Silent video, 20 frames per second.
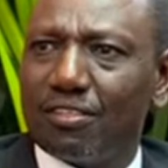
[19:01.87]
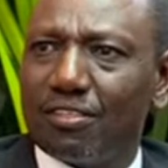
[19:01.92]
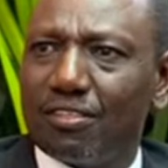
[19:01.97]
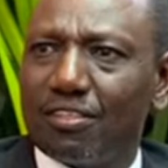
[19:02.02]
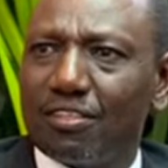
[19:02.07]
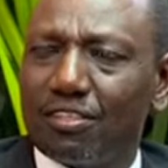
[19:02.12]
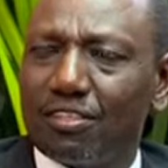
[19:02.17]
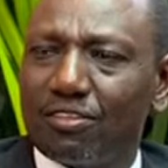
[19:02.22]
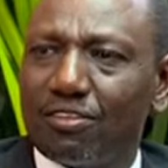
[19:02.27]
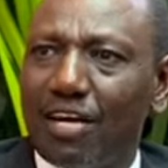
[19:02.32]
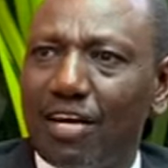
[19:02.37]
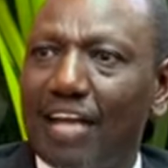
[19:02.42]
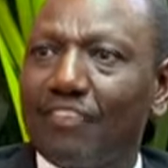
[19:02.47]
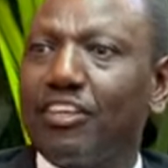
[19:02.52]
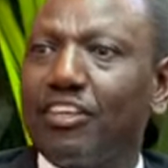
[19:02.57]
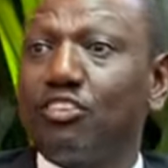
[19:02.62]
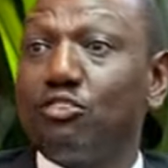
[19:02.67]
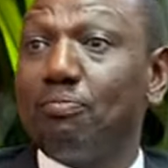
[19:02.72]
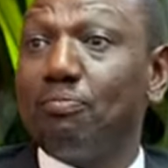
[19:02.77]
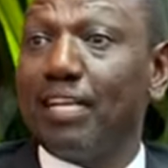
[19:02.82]
you know, and
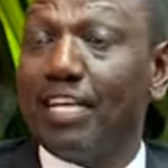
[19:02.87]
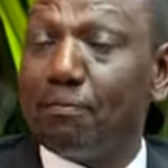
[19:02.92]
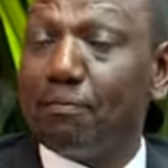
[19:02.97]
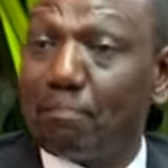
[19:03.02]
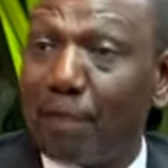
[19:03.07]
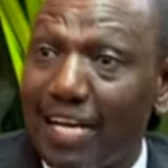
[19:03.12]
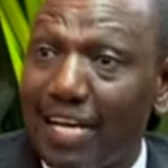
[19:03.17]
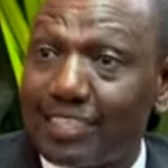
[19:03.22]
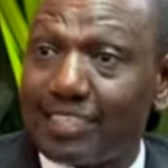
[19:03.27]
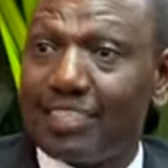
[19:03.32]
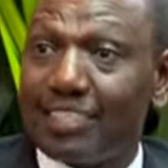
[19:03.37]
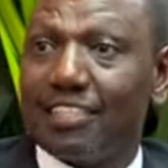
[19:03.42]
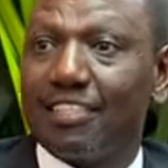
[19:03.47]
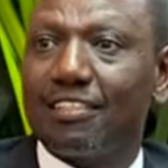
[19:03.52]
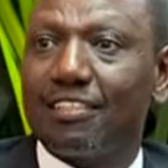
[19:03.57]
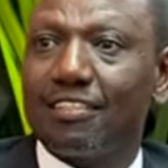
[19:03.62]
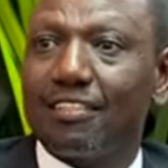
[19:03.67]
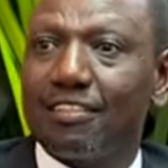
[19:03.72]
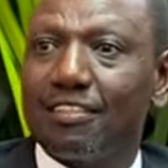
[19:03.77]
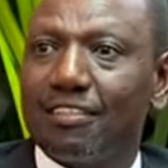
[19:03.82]
the Jubilee Party,
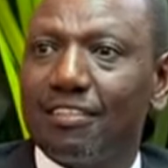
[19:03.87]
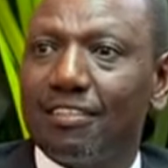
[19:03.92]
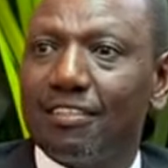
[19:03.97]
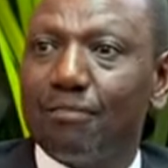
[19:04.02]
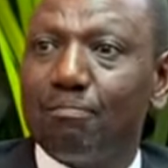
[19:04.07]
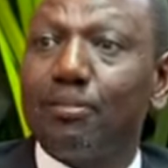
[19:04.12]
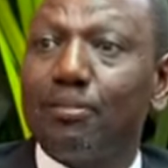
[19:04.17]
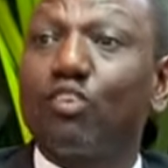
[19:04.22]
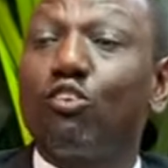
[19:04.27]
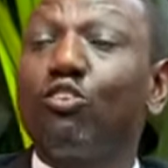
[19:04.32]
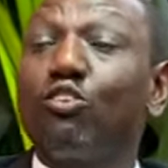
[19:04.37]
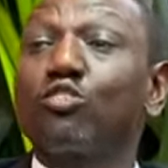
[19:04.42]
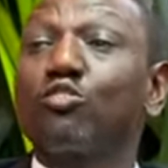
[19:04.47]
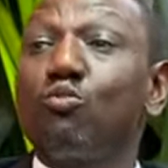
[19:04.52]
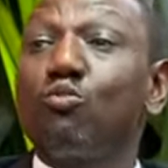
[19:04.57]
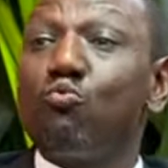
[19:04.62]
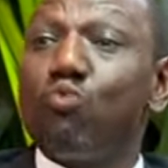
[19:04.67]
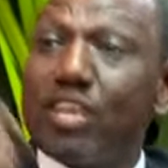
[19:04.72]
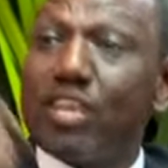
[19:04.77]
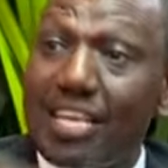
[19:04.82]
because
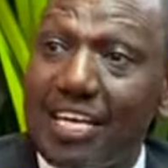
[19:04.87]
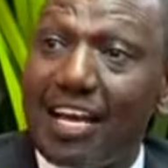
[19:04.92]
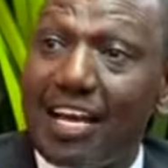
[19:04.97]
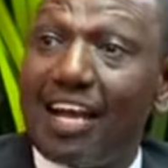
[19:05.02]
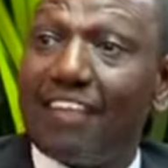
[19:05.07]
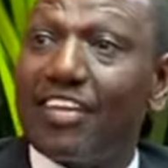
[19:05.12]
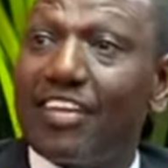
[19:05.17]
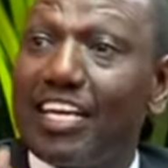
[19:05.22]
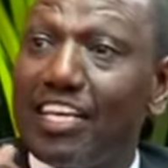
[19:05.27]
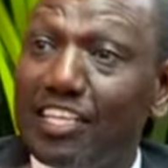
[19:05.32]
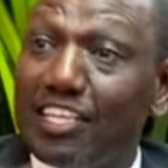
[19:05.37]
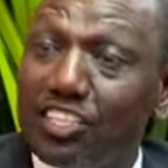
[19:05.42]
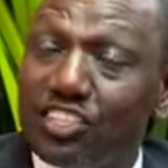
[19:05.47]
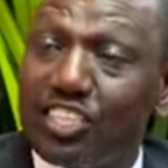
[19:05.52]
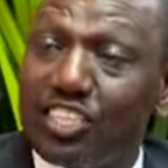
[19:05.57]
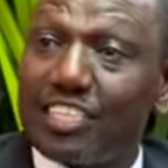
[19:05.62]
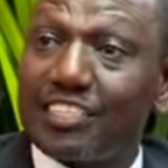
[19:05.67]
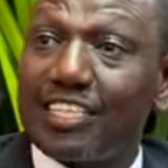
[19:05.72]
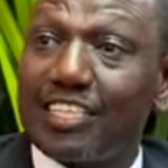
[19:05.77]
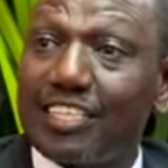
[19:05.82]
we are the
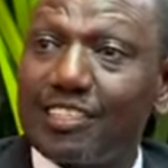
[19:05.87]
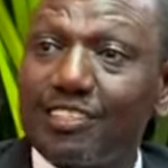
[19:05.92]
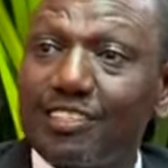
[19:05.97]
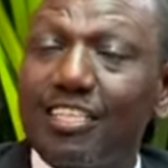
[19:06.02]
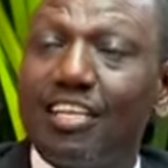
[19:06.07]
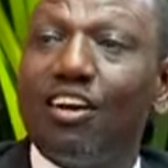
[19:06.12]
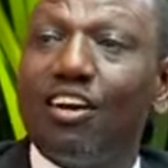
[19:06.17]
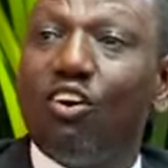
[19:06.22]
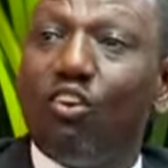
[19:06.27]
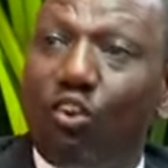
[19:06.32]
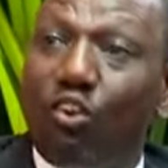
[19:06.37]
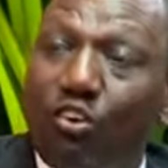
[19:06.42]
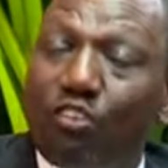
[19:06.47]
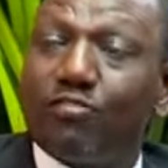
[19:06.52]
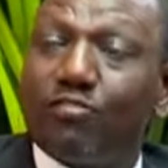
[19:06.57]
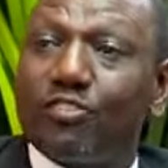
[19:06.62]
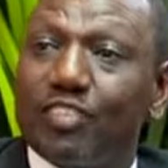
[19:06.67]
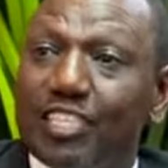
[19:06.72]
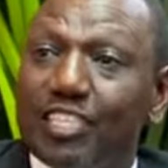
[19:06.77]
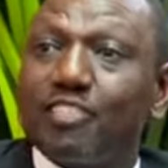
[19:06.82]
initiators
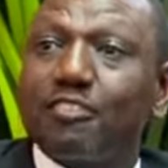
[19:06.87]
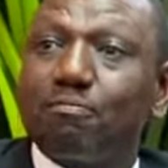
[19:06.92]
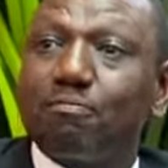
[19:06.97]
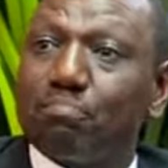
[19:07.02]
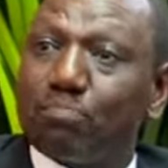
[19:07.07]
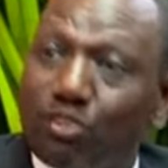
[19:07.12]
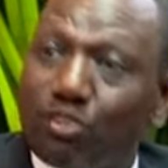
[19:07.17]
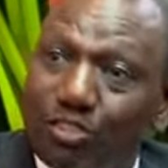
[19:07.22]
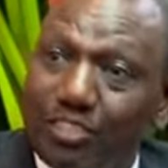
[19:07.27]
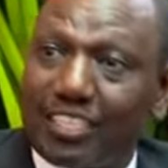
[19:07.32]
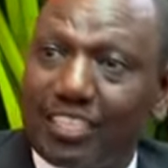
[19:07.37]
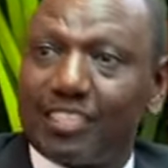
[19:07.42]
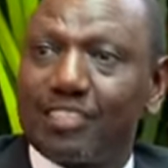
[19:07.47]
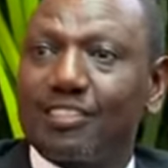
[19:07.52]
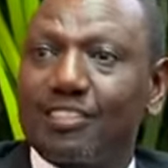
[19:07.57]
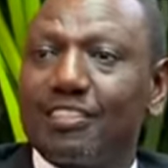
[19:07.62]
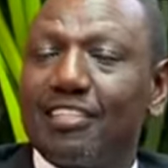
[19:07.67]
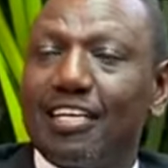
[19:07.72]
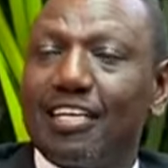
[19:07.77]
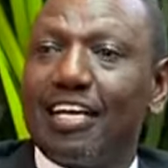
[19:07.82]
of these
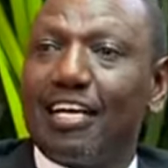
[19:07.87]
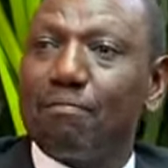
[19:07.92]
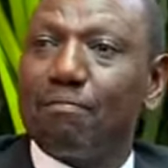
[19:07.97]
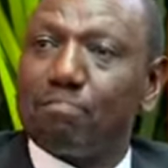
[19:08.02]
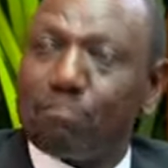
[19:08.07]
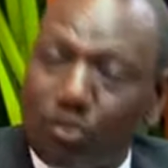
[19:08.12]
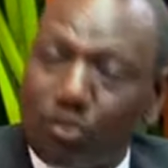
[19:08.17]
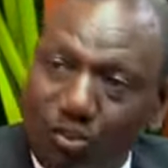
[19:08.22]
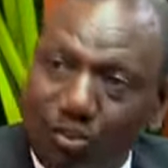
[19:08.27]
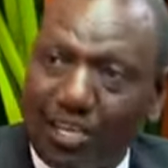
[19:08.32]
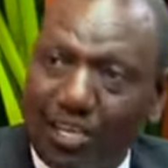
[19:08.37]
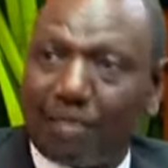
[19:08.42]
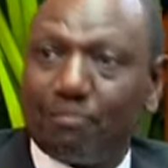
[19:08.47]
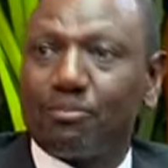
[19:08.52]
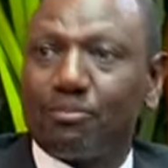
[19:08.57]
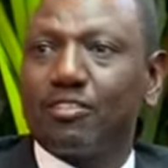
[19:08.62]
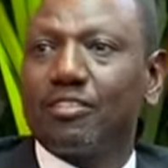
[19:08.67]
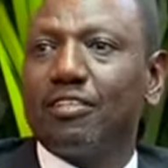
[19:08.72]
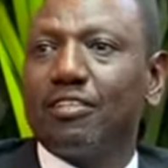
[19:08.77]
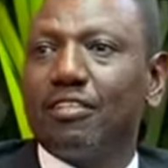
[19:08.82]
projects and
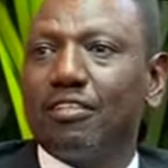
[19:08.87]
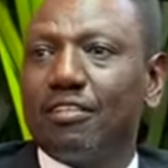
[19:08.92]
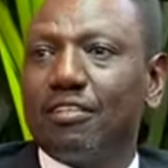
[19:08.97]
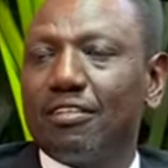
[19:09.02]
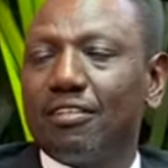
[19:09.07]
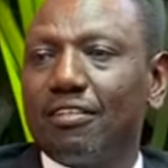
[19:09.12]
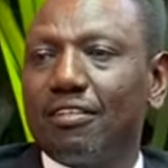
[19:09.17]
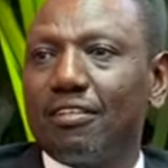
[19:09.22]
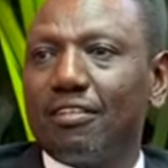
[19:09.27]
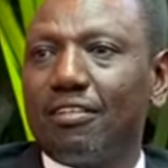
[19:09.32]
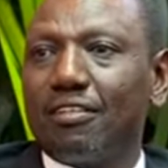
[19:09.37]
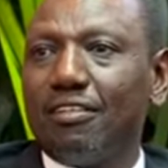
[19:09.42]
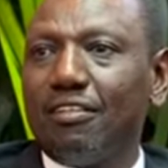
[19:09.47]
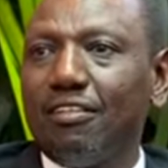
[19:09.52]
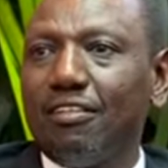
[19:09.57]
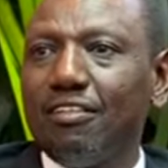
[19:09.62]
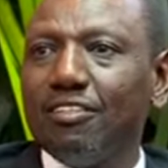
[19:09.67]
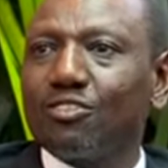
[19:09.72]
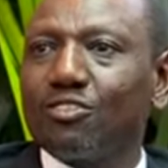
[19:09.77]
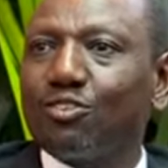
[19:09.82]
programs.
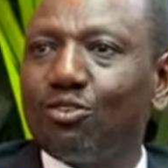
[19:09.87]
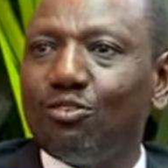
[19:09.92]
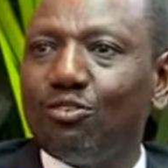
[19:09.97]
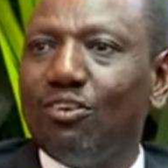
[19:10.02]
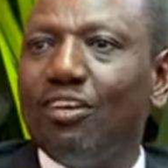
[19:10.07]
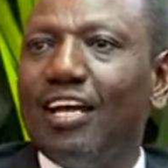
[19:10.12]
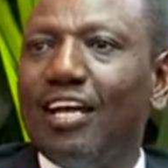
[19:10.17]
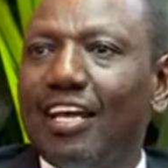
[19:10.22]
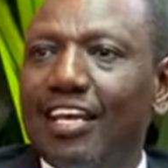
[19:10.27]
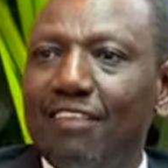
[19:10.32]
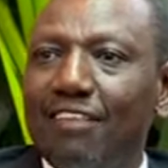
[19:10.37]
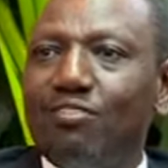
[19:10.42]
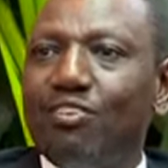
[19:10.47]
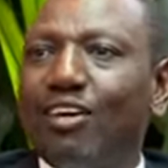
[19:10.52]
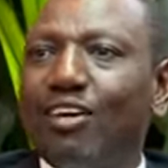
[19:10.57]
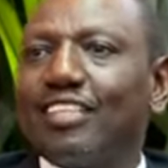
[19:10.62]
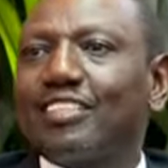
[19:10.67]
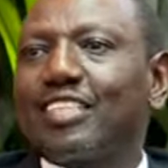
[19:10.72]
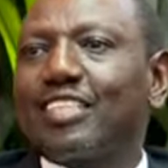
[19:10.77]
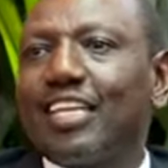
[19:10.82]
So if you
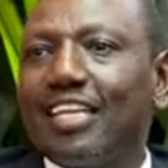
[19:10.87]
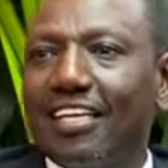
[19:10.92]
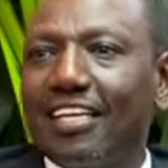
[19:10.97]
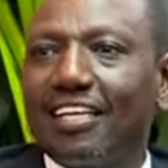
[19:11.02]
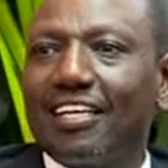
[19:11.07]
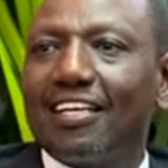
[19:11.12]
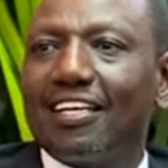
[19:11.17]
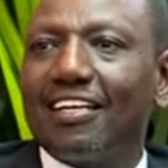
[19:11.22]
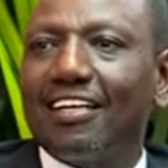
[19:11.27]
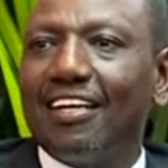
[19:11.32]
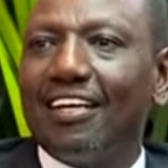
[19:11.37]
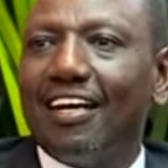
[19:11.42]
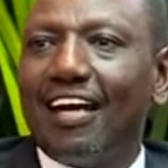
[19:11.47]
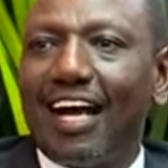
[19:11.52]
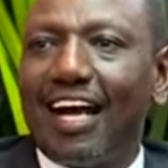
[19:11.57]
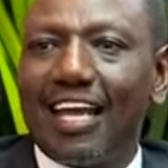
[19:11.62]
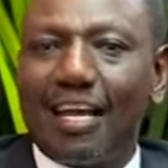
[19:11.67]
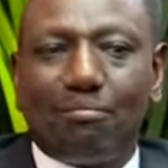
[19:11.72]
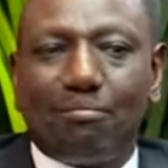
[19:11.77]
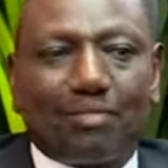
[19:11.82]
are saying,
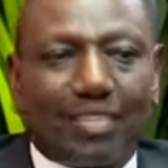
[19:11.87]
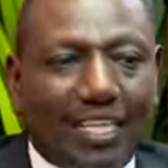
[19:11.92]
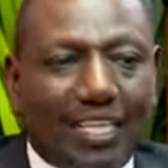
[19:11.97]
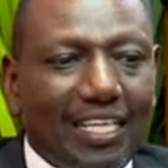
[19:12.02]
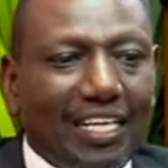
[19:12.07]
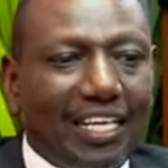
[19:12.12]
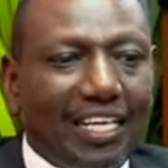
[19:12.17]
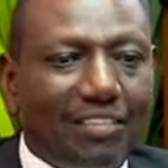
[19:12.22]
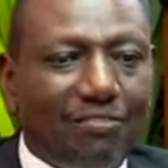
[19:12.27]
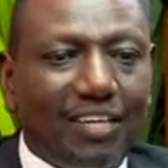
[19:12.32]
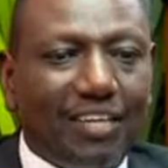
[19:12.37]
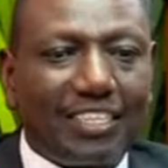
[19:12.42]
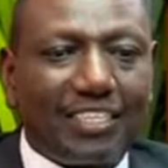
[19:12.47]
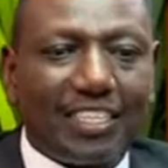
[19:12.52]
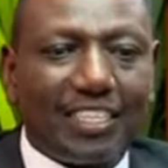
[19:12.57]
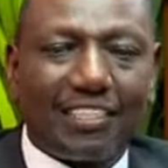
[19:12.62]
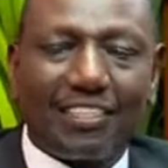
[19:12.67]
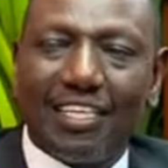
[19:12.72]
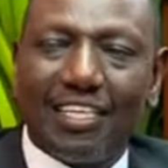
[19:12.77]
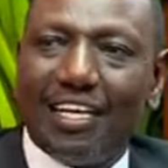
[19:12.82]
I am taking
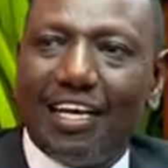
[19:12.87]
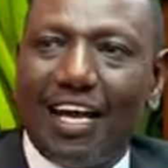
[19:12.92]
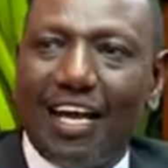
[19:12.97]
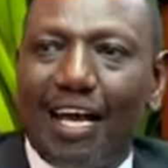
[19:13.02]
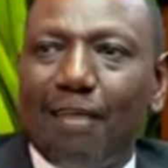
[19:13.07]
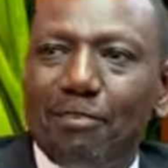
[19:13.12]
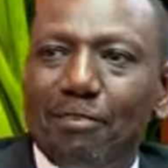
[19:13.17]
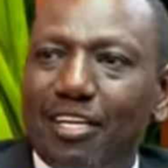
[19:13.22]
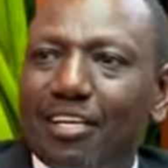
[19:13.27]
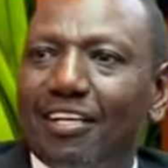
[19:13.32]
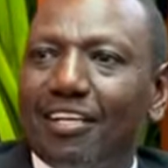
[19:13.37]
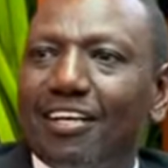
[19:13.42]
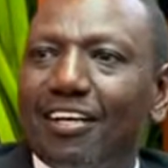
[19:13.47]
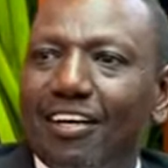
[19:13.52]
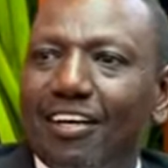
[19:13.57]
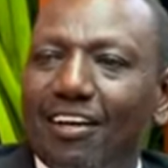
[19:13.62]
advantage, I mean,